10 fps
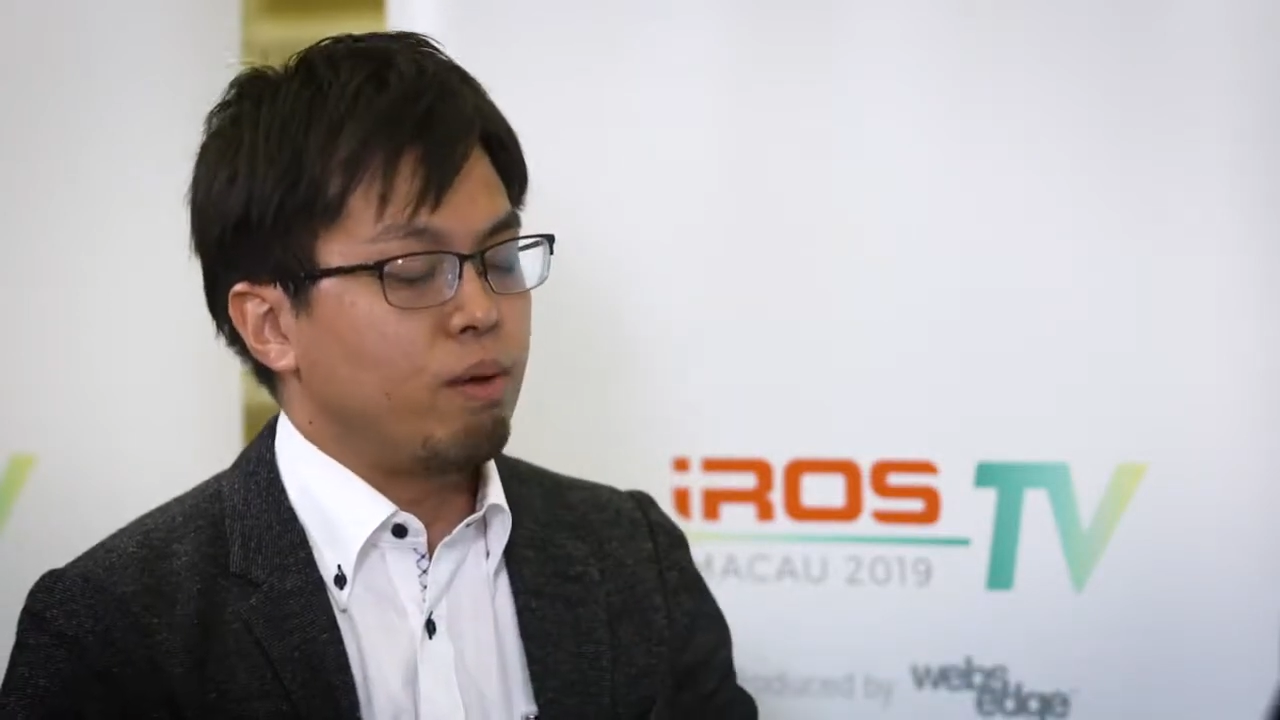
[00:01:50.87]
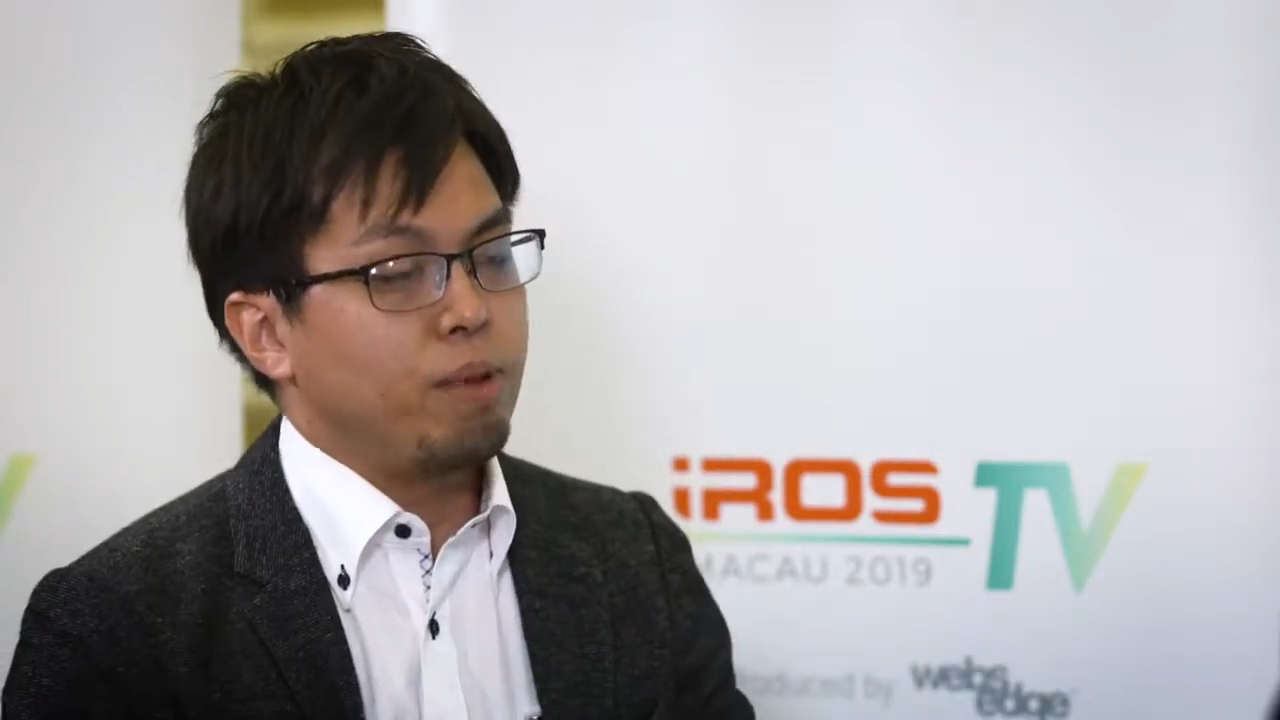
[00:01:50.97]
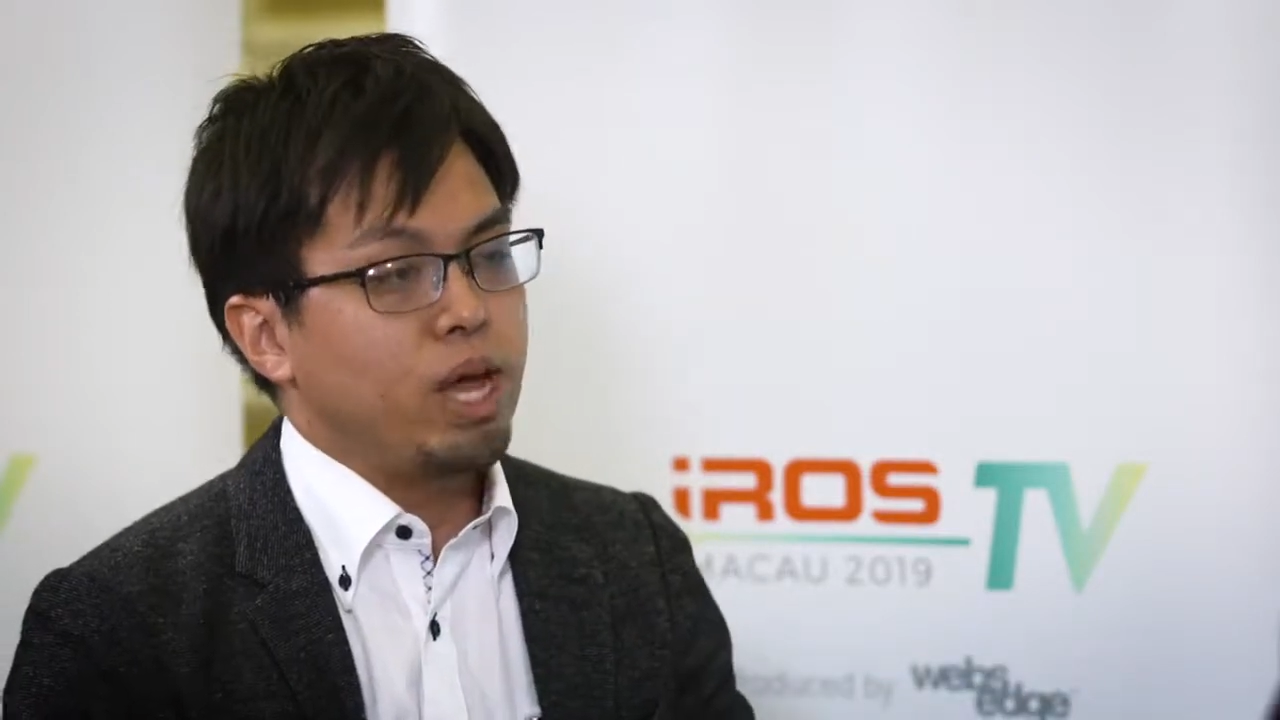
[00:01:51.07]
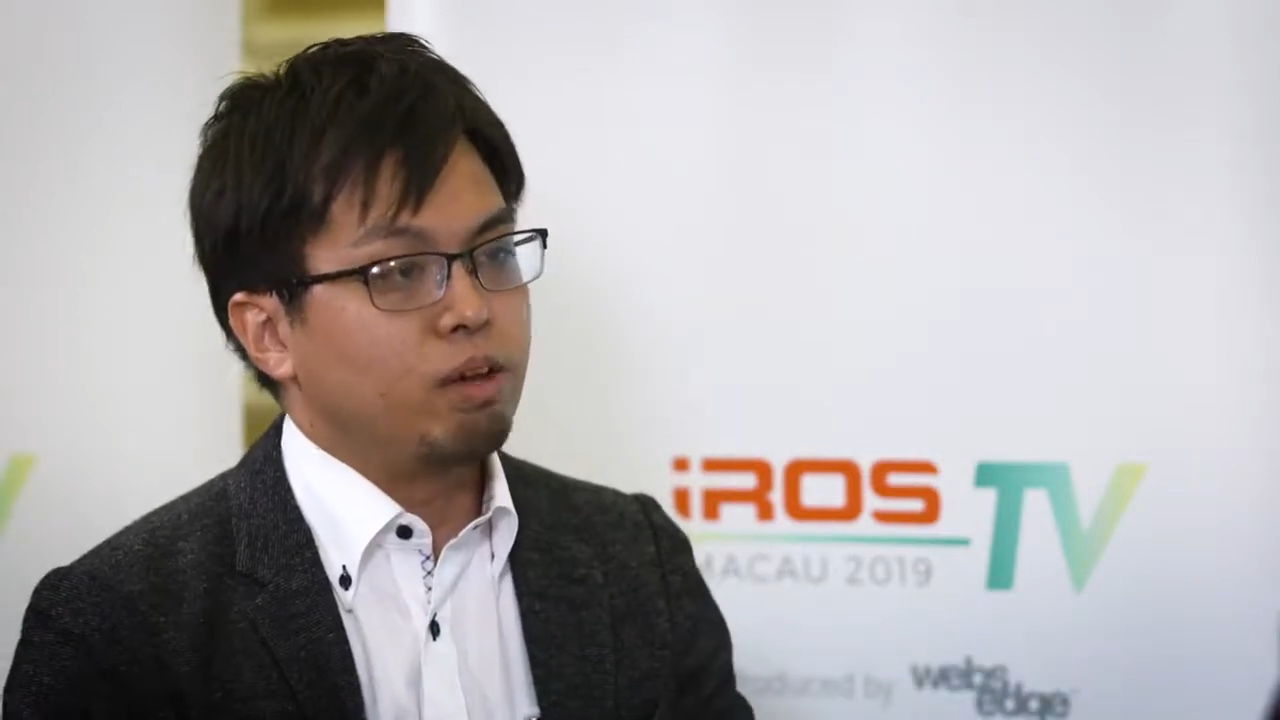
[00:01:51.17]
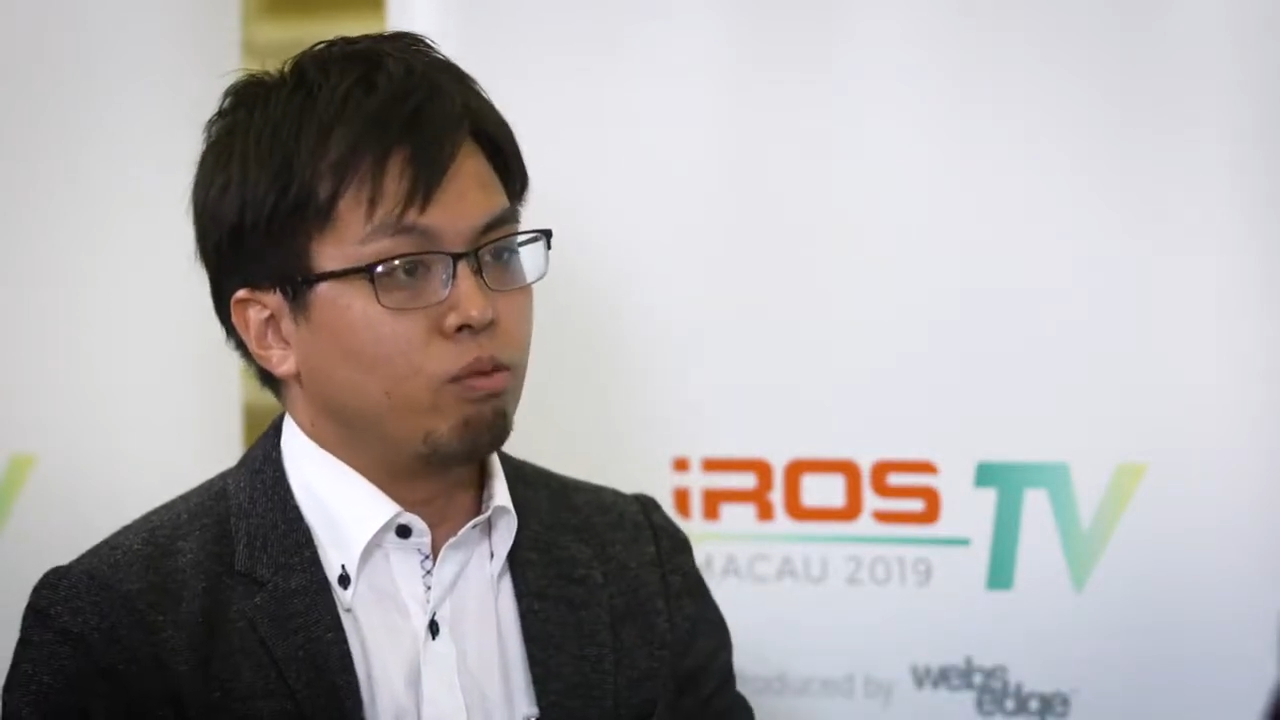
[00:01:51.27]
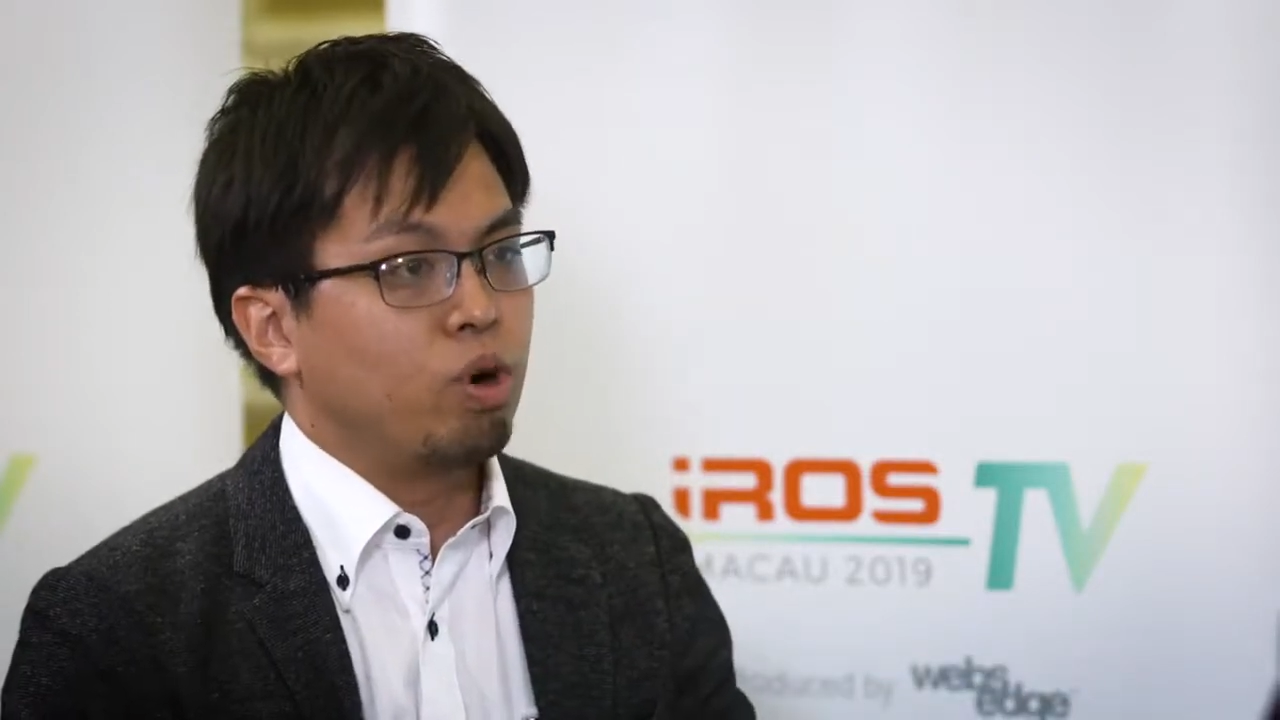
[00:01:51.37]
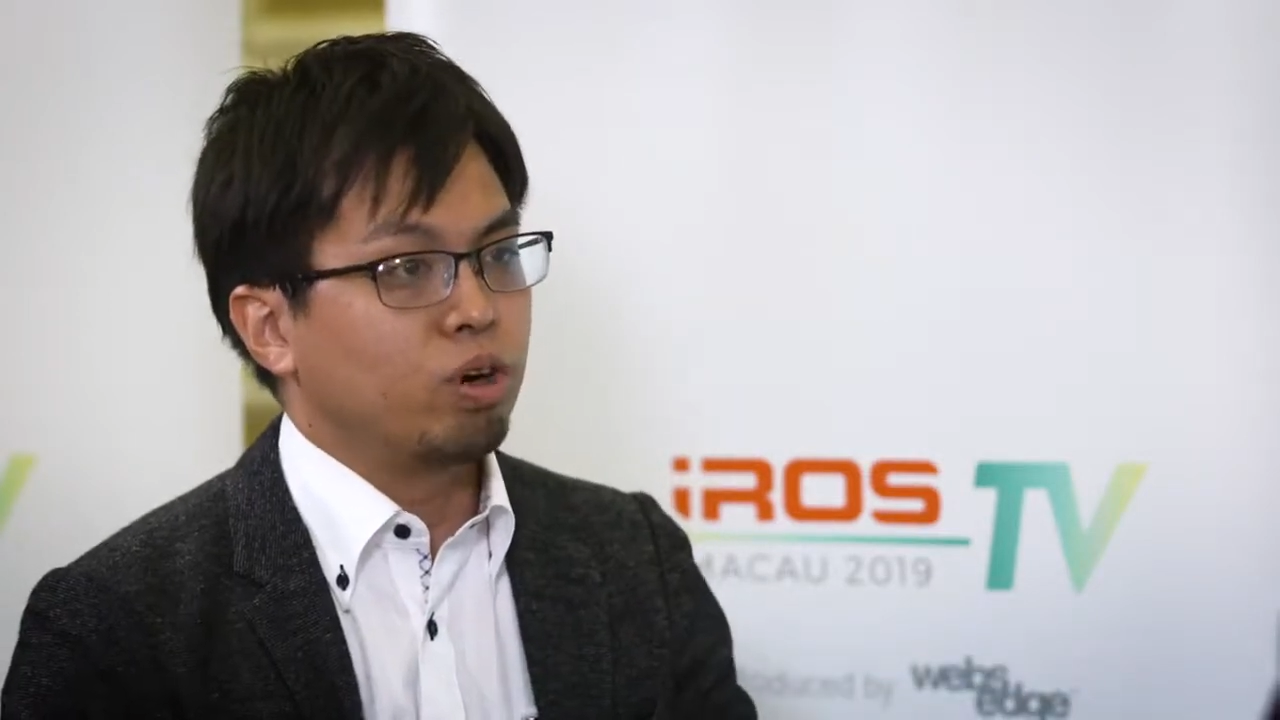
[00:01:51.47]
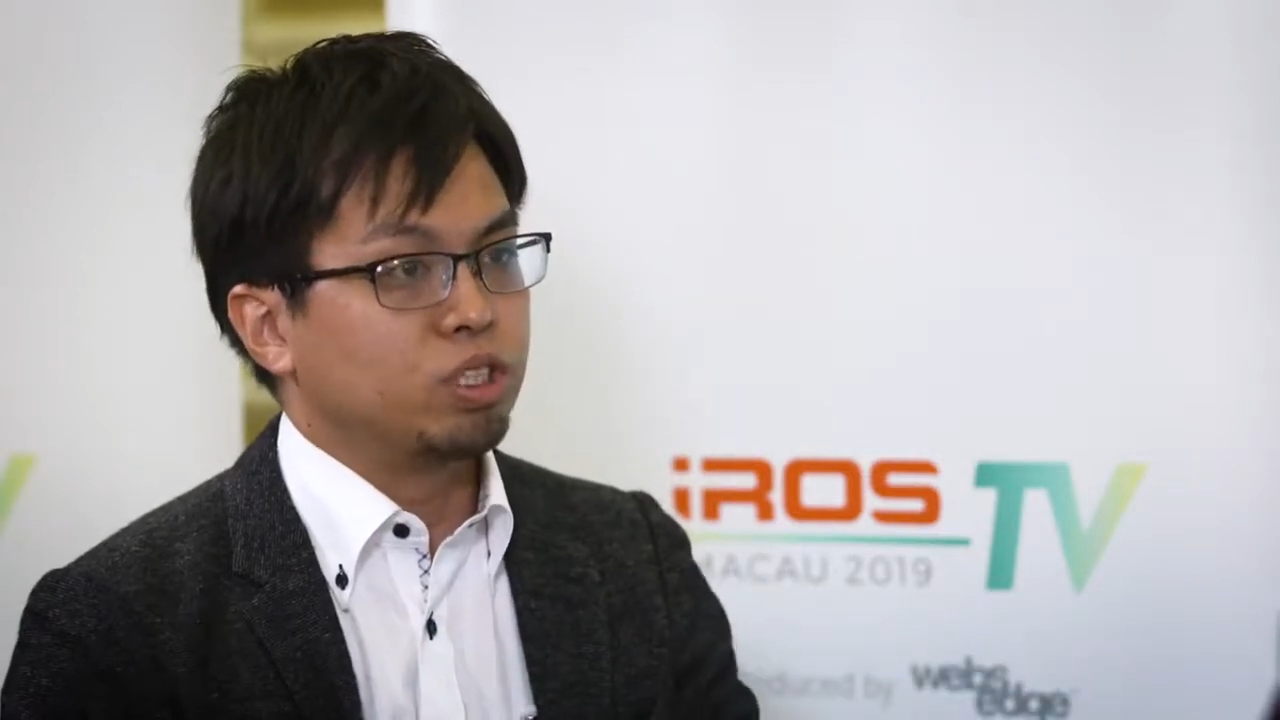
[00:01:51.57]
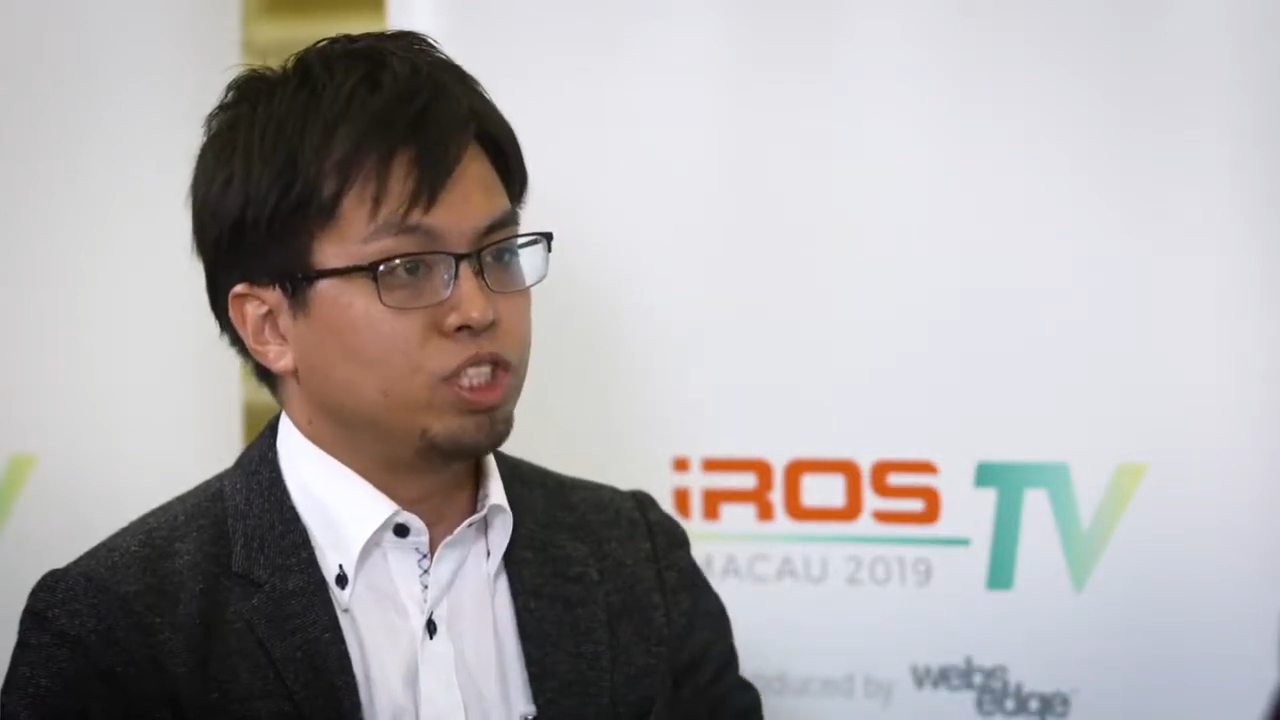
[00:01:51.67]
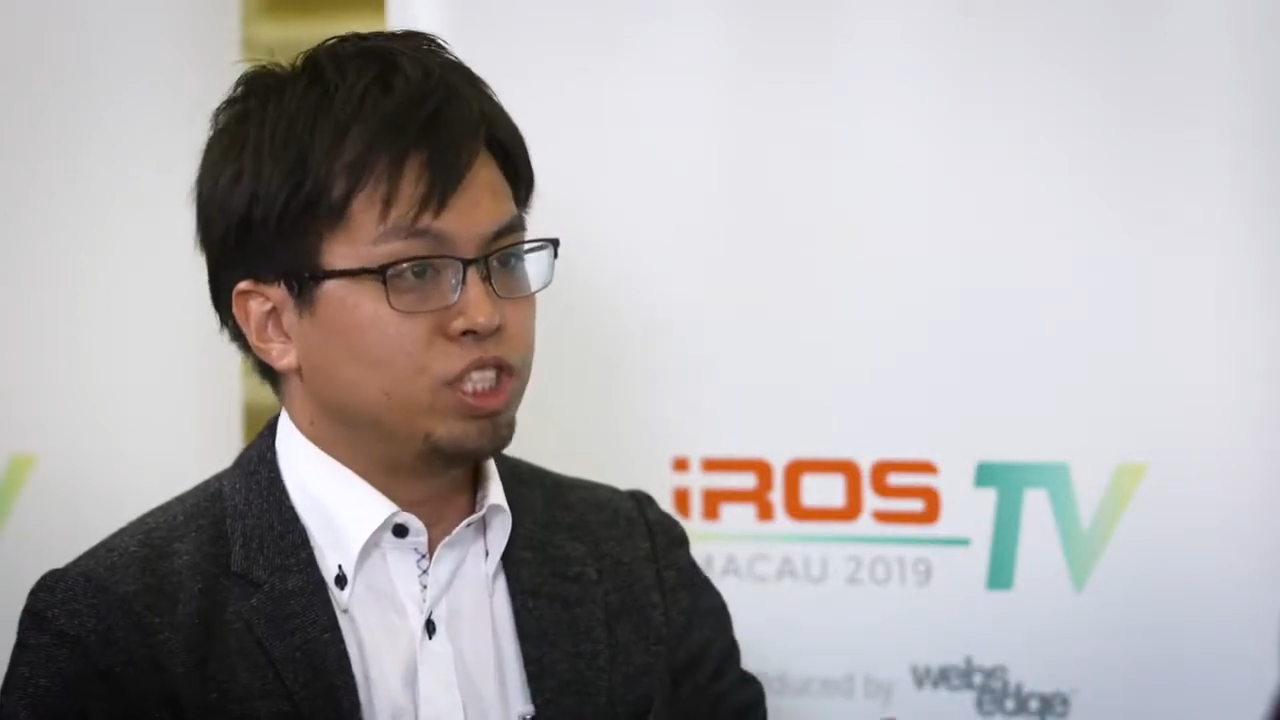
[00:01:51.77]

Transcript: may want to